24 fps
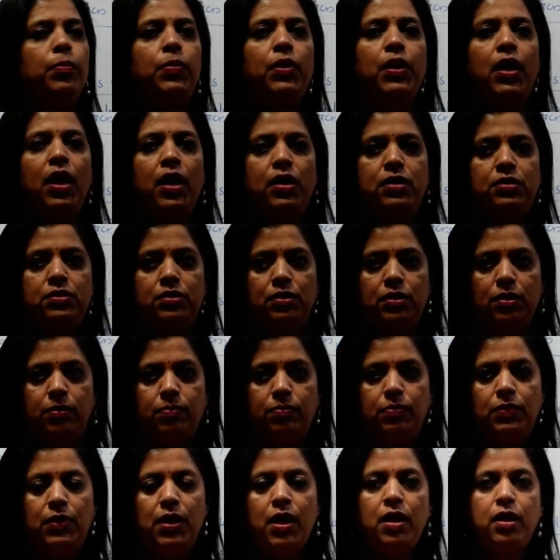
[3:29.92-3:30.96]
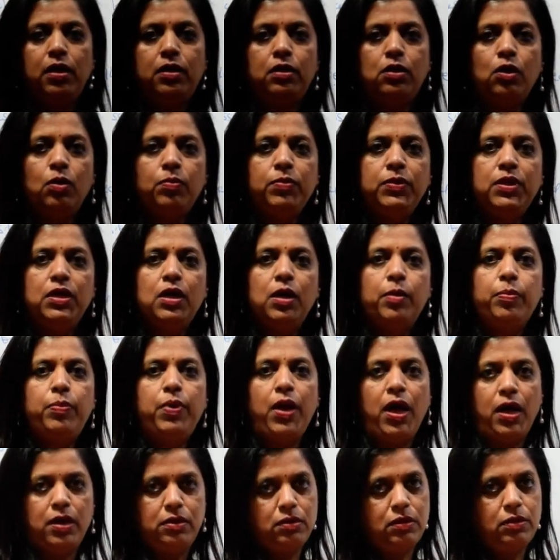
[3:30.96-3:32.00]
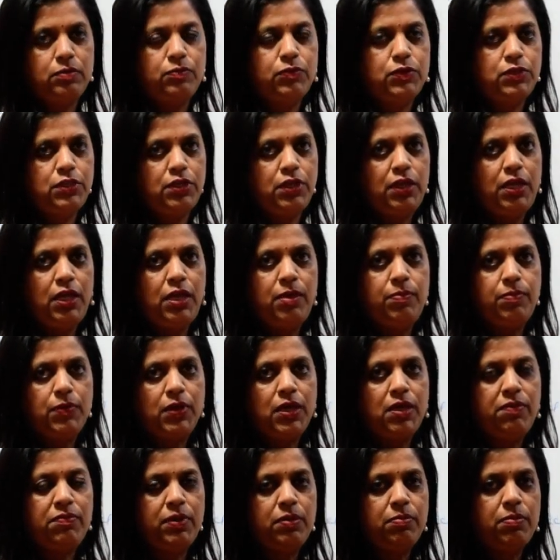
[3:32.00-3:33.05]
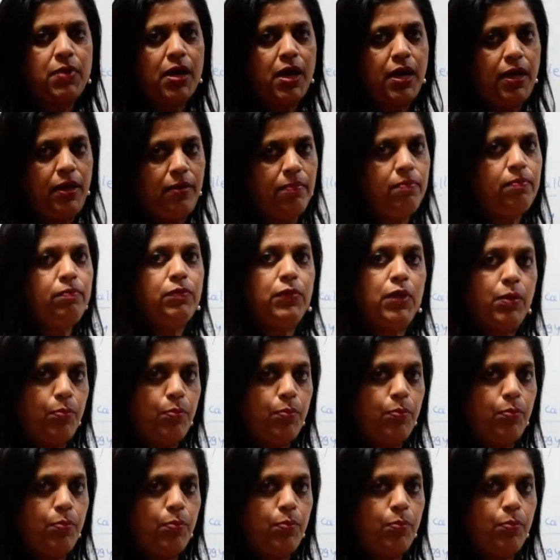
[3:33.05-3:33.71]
Plantarum. Anatomia Plantarum was the name given by him, the